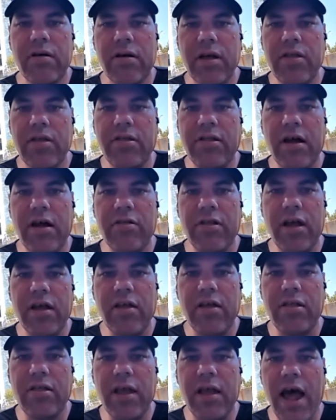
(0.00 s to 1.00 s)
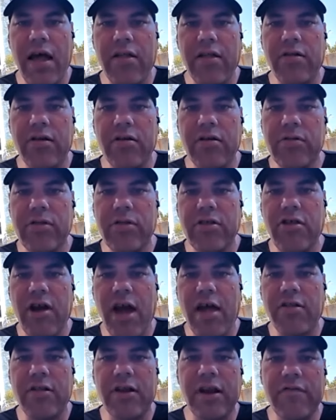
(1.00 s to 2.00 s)
It sounds like it has to do with the
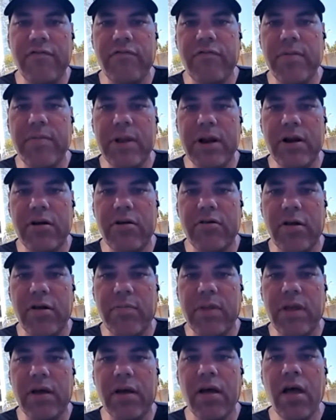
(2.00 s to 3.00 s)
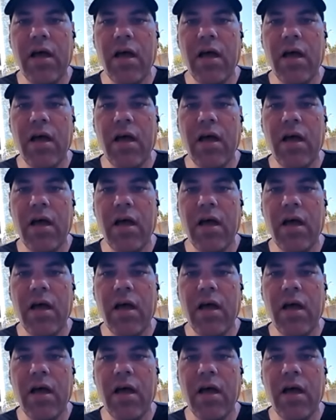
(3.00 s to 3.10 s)
chastity of women or something.